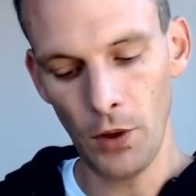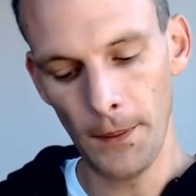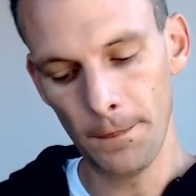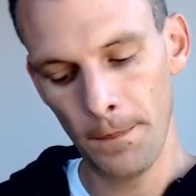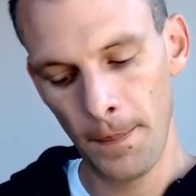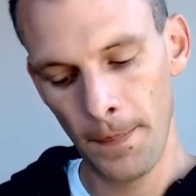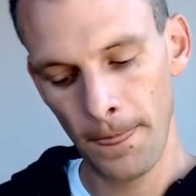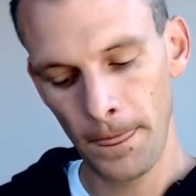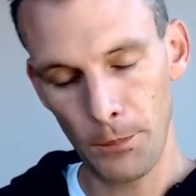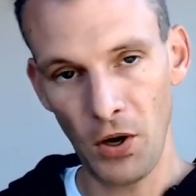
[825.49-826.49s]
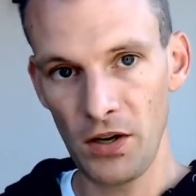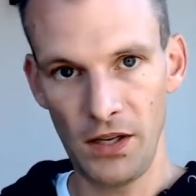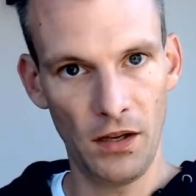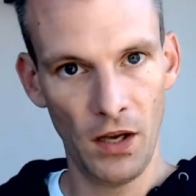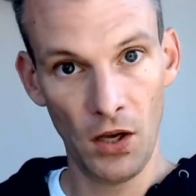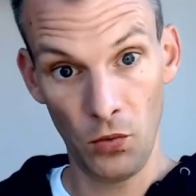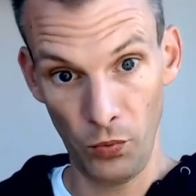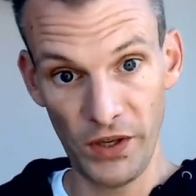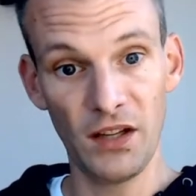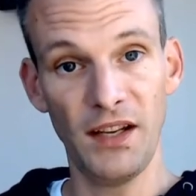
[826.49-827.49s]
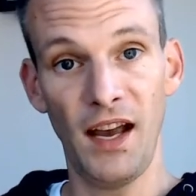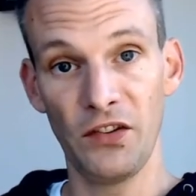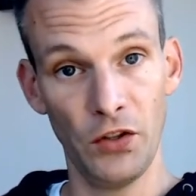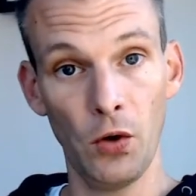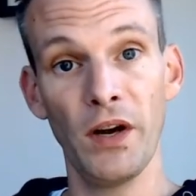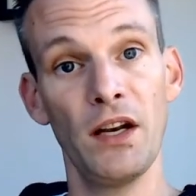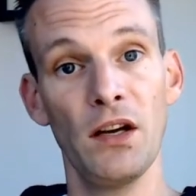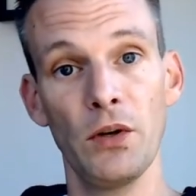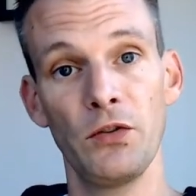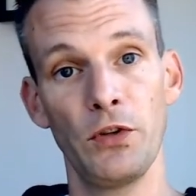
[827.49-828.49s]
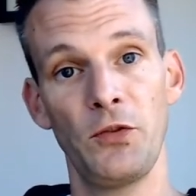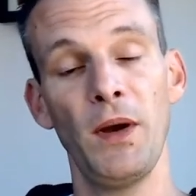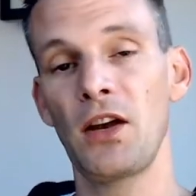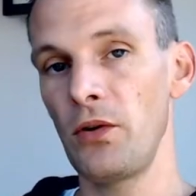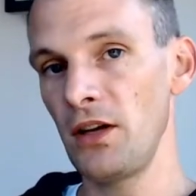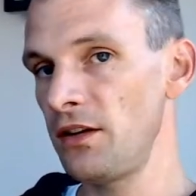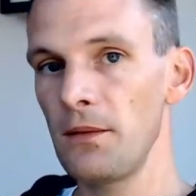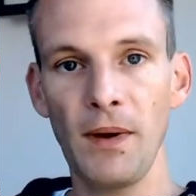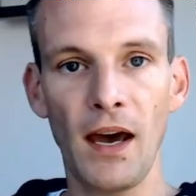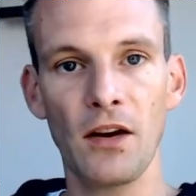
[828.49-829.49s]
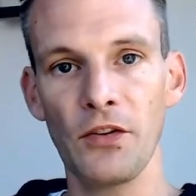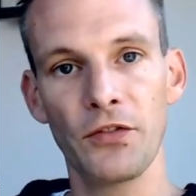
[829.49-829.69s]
Um, the party really has no idea what to expect going into the battle,